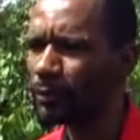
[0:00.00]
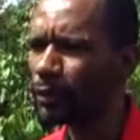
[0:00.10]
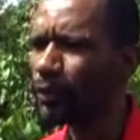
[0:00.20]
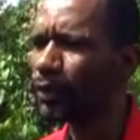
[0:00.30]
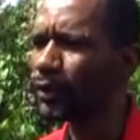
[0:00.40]

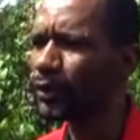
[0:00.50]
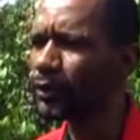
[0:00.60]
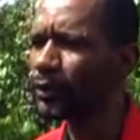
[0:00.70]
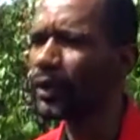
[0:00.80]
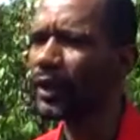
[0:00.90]

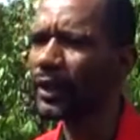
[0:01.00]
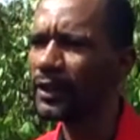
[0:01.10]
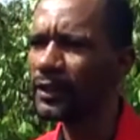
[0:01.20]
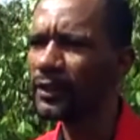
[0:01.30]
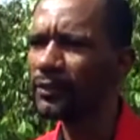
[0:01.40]
tour
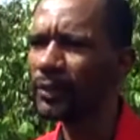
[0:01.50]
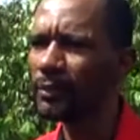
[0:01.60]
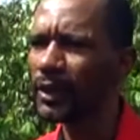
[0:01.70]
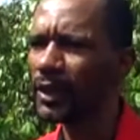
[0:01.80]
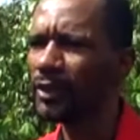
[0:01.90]
guides from
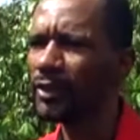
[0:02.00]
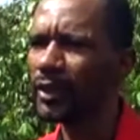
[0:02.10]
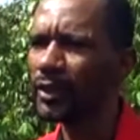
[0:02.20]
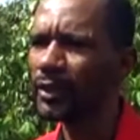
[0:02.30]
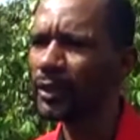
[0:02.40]
the
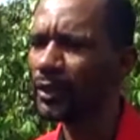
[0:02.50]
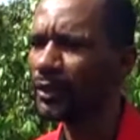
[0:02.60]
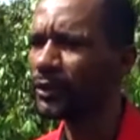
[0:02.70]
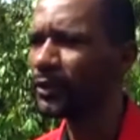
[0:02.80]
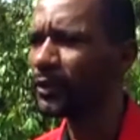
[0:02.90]
area, you know.